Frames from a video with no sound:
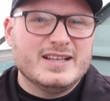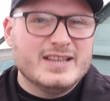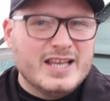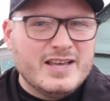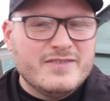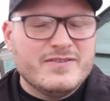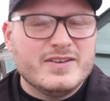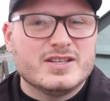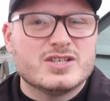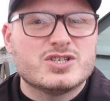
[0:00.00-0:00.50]

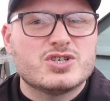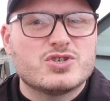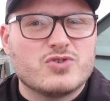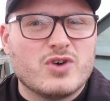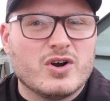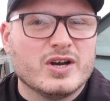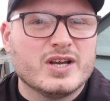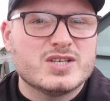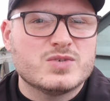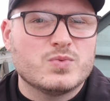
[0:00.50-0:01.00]
leaving the
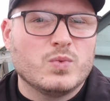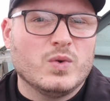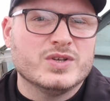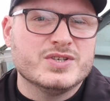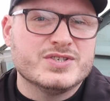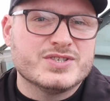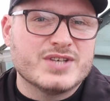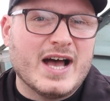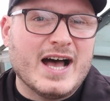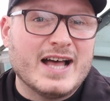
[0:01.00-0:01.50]
strongest
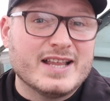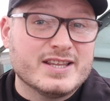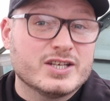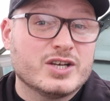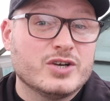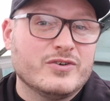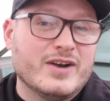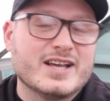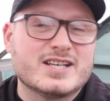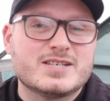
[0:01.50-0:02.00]
ones at the
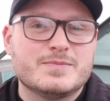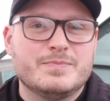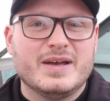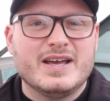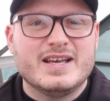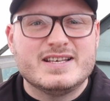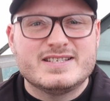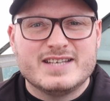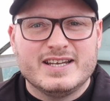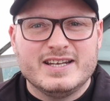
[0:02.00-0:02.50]
correct
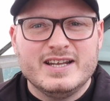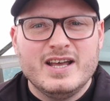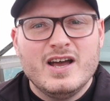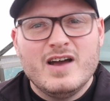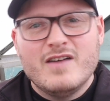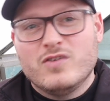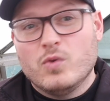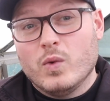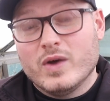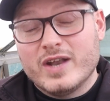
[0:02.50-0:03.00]
spacing
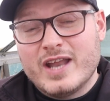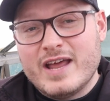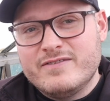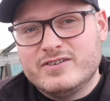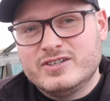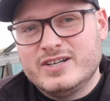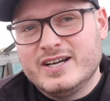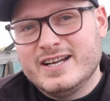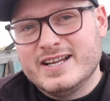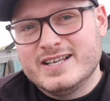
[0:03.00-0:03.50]
for
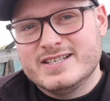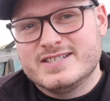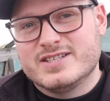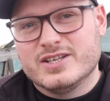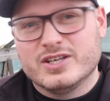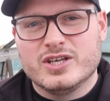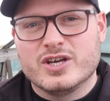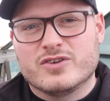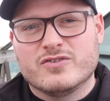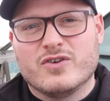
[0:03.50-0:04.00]
whatever it is
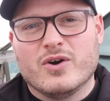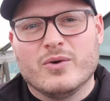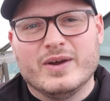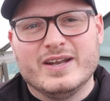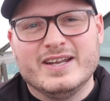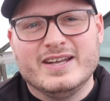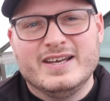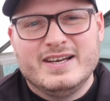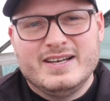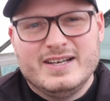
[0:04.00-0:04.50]
that you're growing.